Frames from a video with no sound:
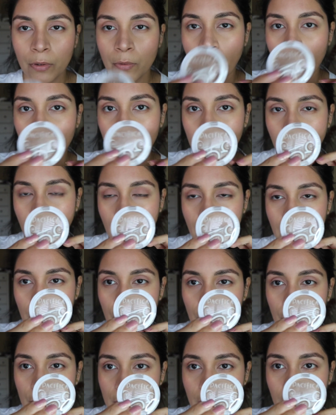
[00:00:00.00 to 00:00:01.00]
recommend
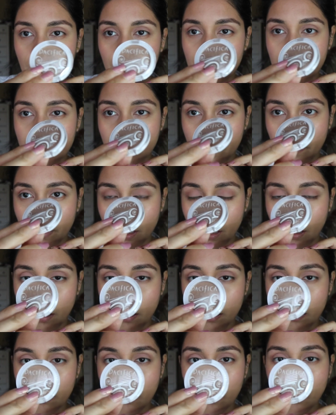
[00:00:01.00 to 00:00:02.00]
using
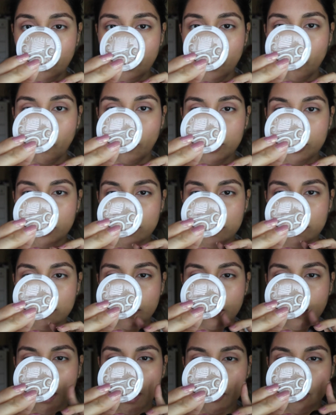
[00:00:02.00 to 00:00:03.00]
Pacifica, which is
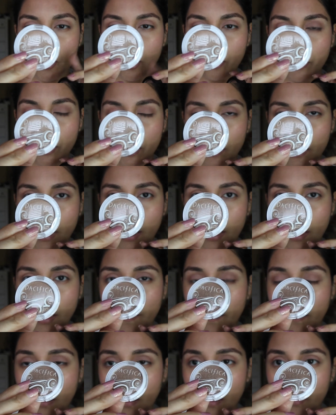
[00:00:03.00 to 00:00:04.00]
the Natural Beauty
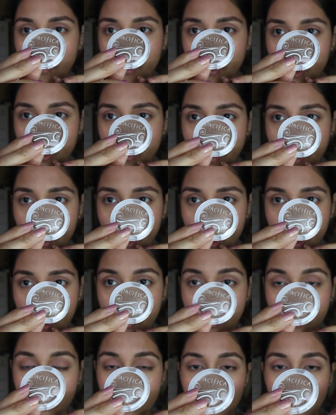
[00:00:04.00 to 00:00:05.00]
in the color Treasure.